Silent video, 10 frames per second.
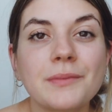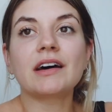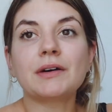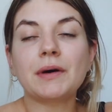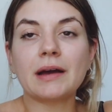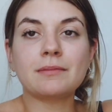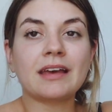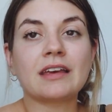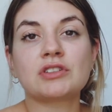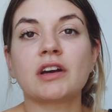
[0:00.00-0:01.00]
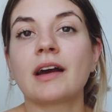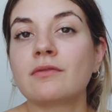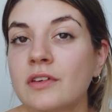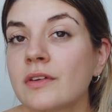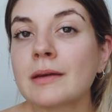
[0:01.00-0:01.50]
So I'm making sure I'm
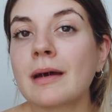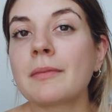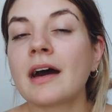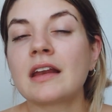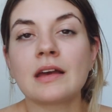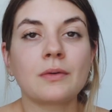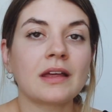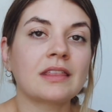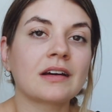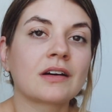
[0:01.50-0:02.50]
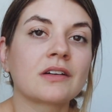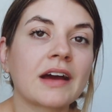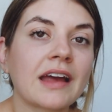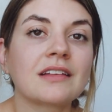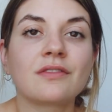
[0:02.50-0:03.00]
fueling my body with the
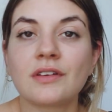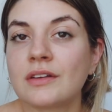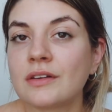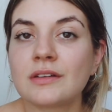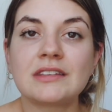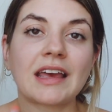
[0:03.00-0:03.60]
correct foods